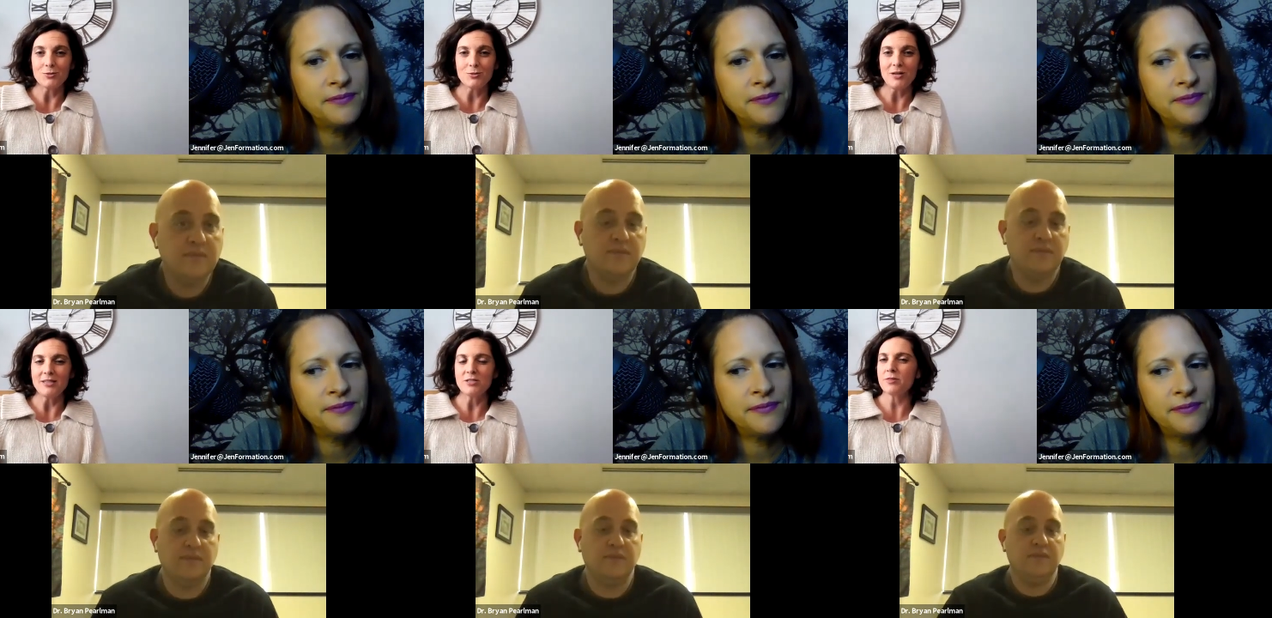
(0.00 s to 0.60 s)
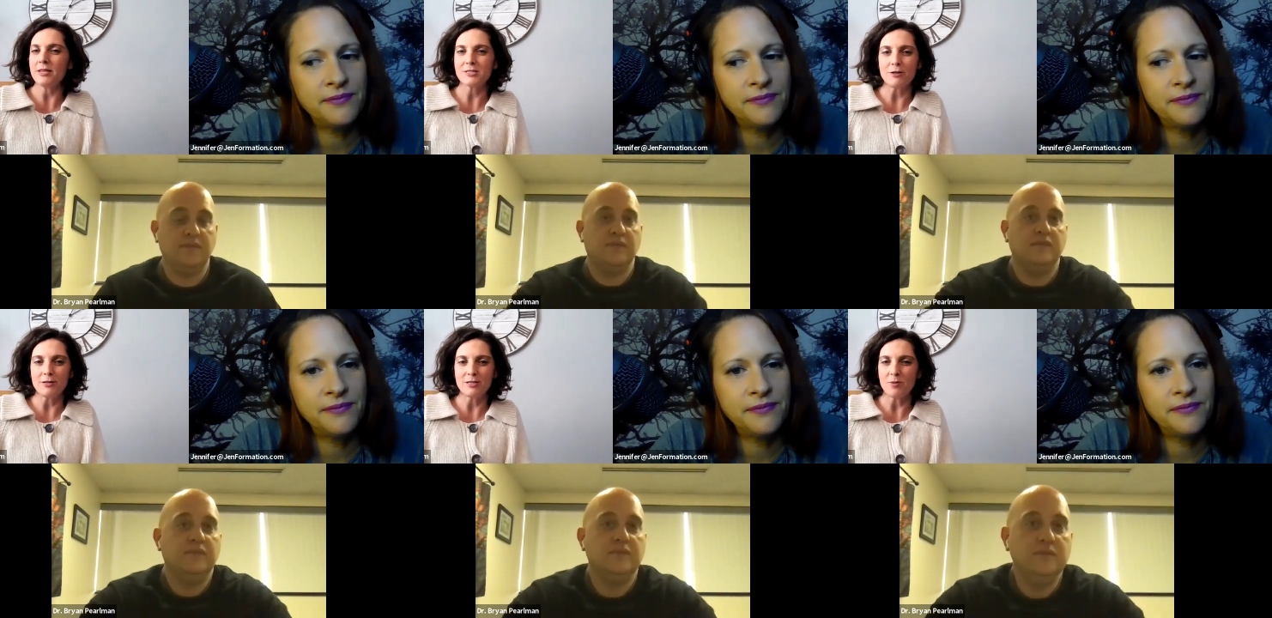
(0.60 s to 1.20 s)
Speaker 1: school. I don't think
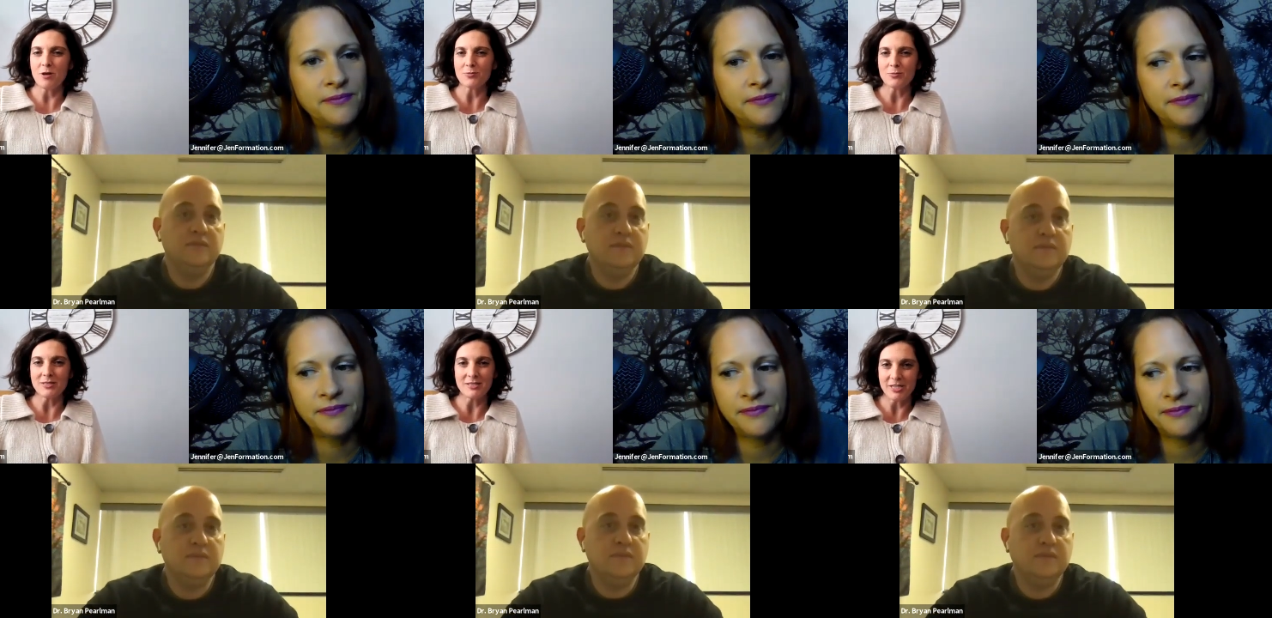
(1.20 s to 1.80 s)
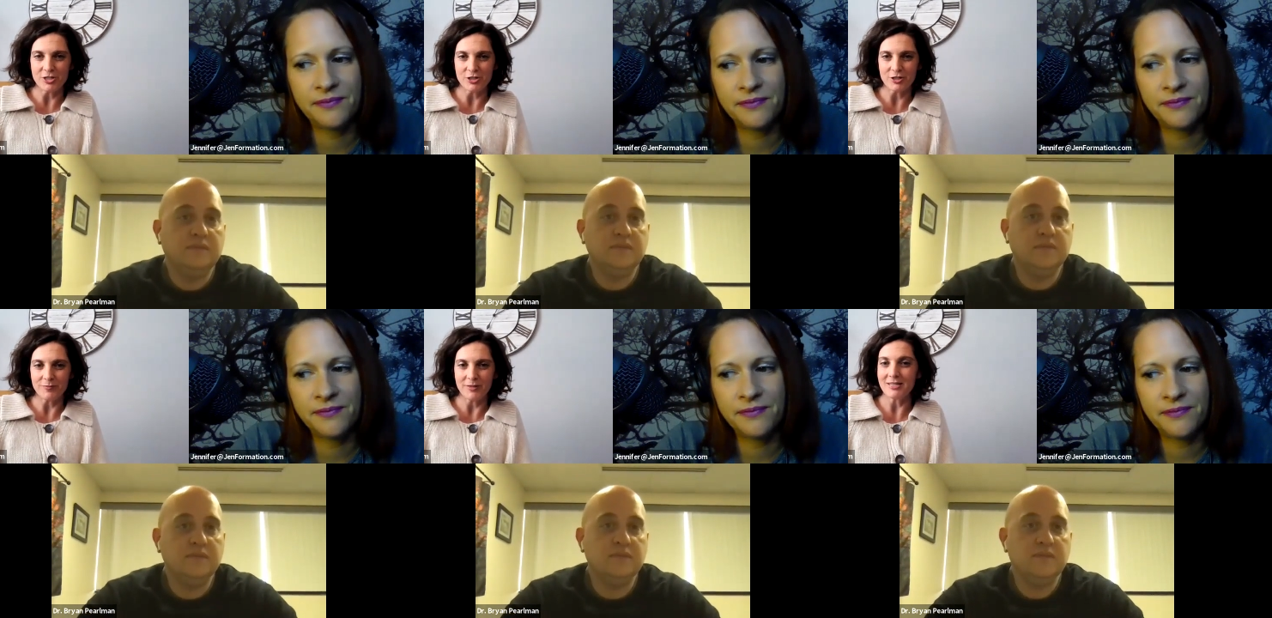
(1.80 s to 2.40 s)
starting small is with the
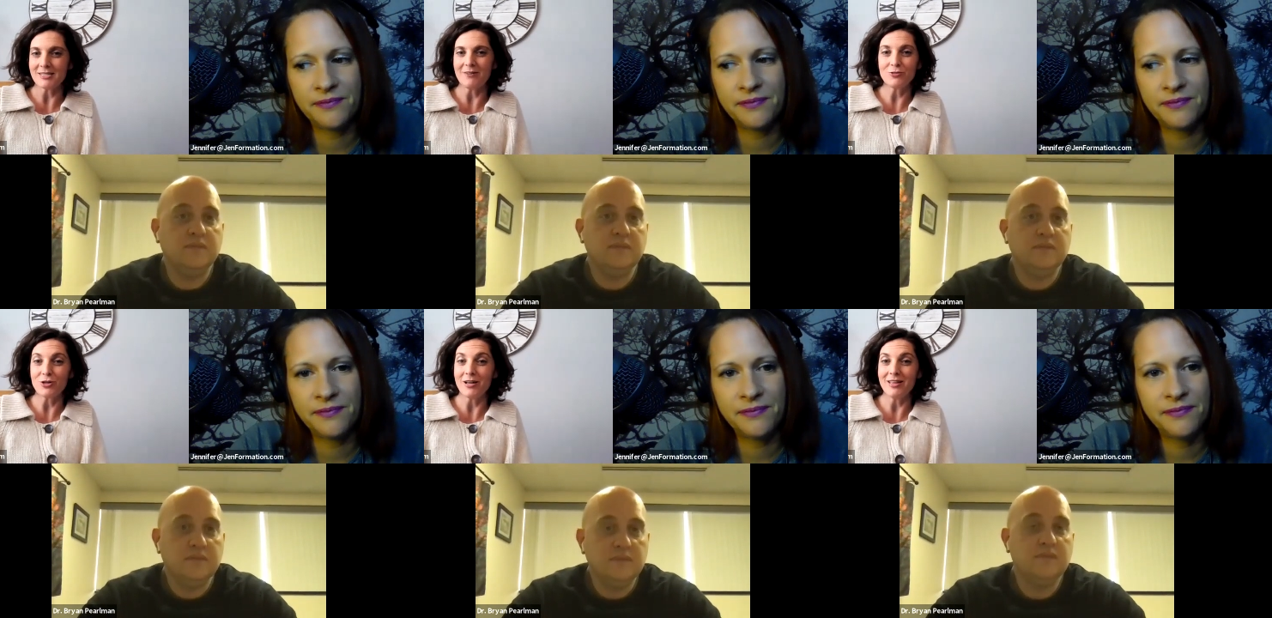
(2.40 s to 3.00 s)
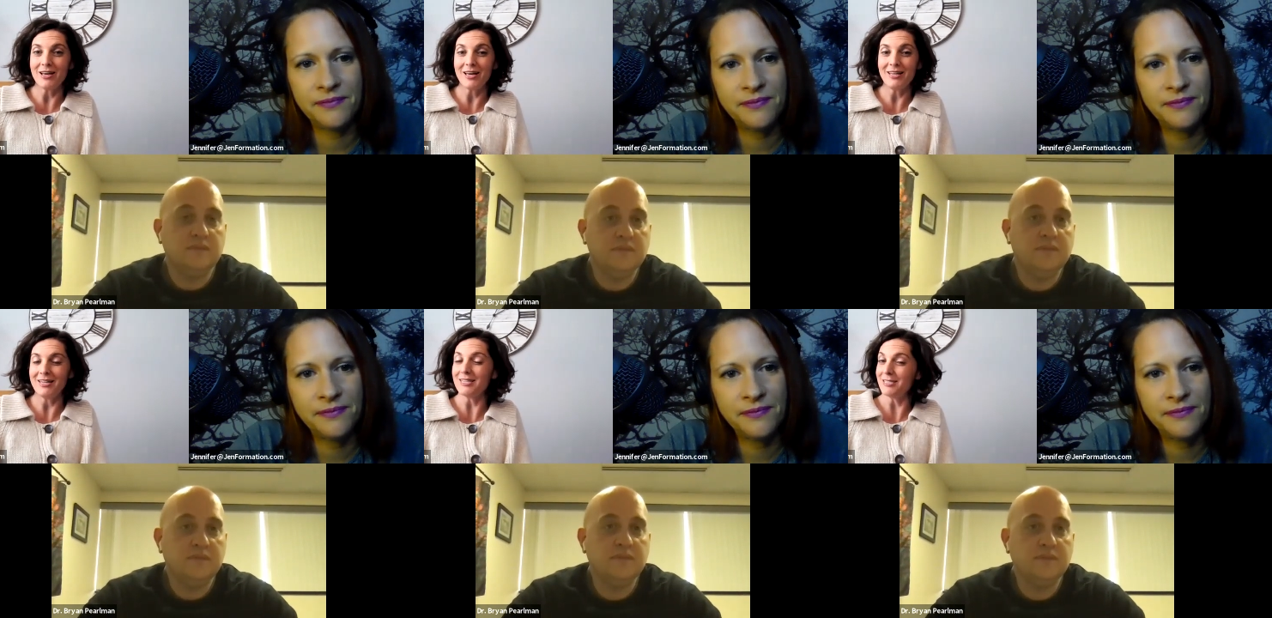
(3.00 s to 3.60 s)
teacher because I've tried that
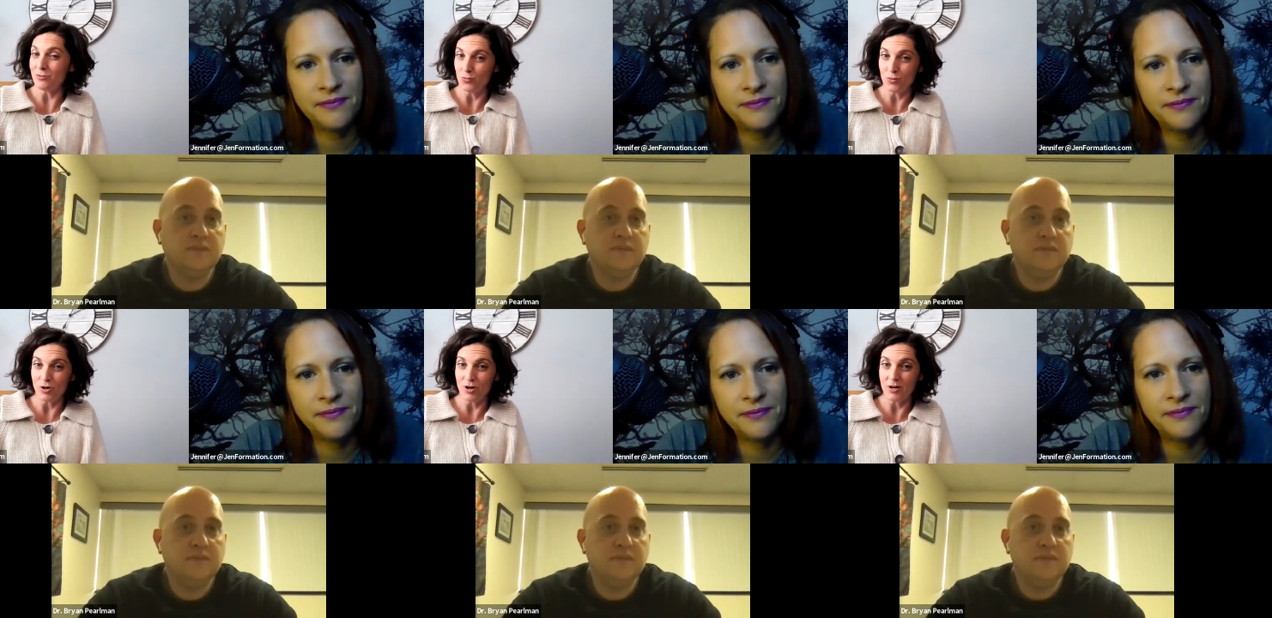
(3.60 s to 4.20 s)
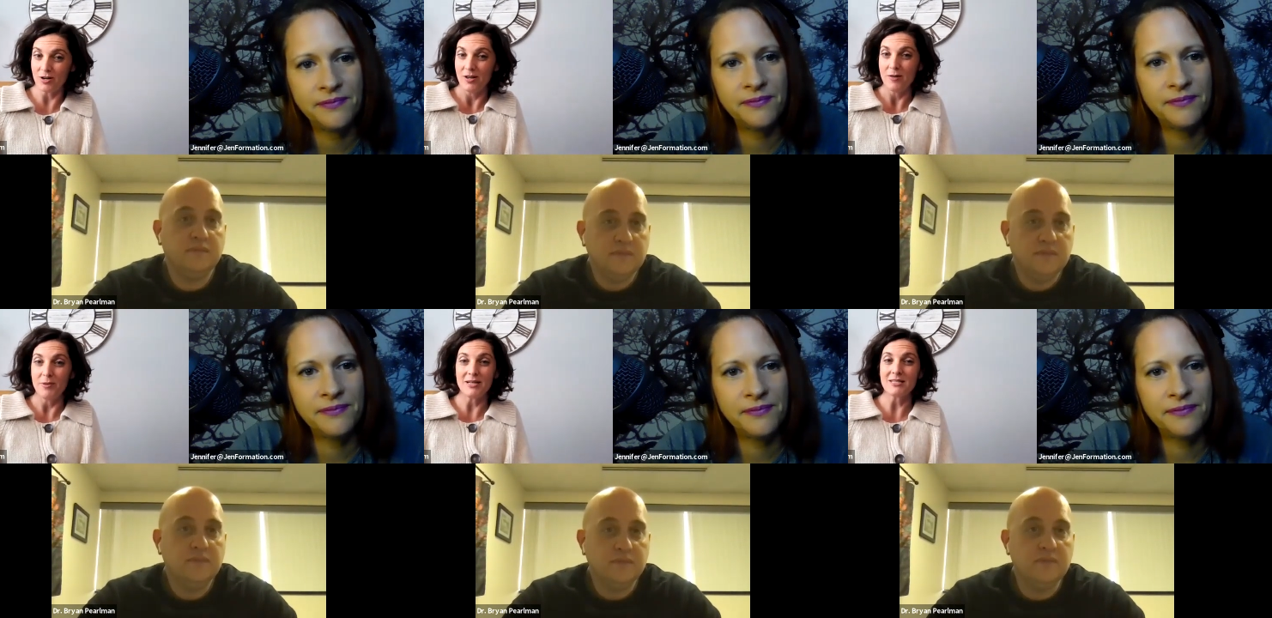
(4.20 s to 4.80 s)
and it didn't work
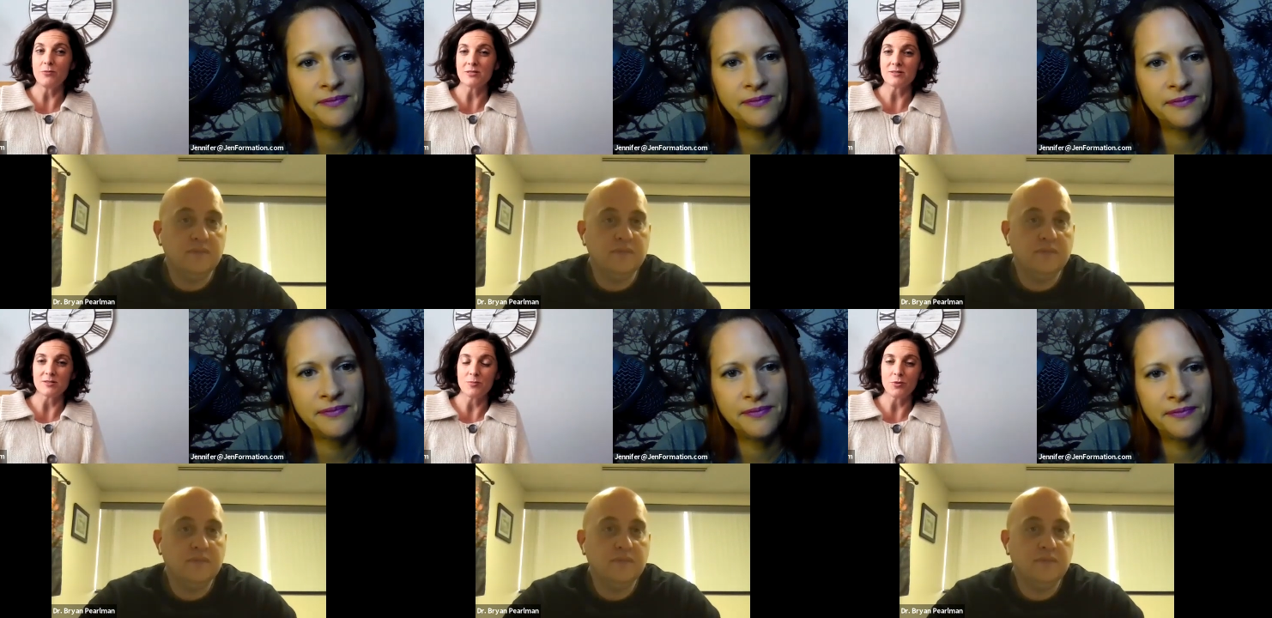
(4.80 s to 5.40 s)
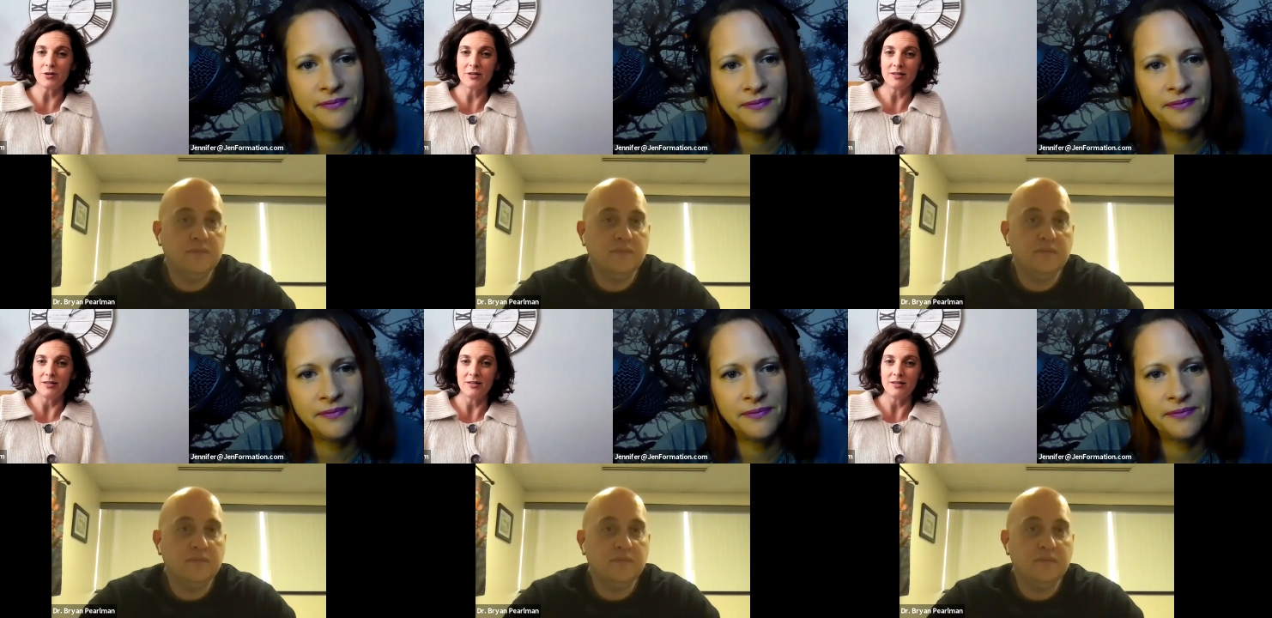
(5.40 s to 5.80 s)
because I wasn't mm-hmm. supported.